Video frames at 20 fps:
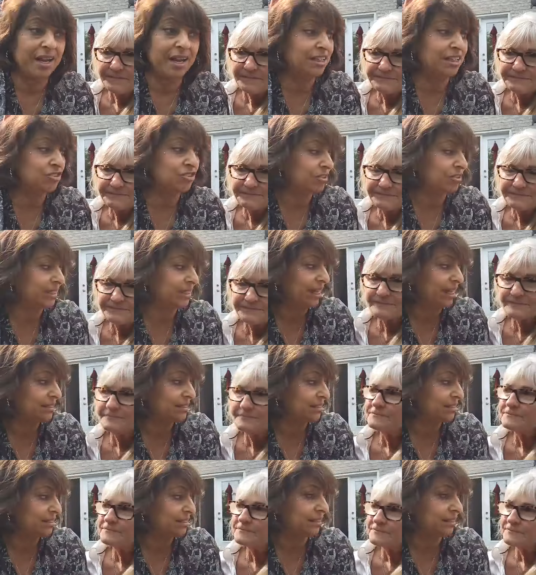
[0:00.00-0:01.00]
Speaker 1: I literally had
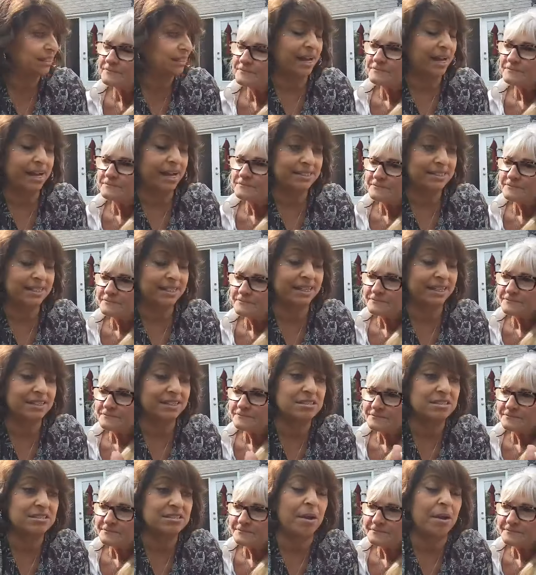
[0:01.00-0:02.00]
to tell the guy today
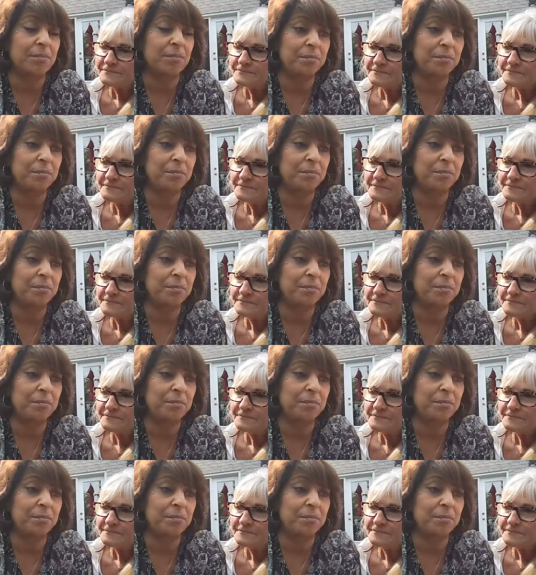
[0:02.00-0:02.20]
to stop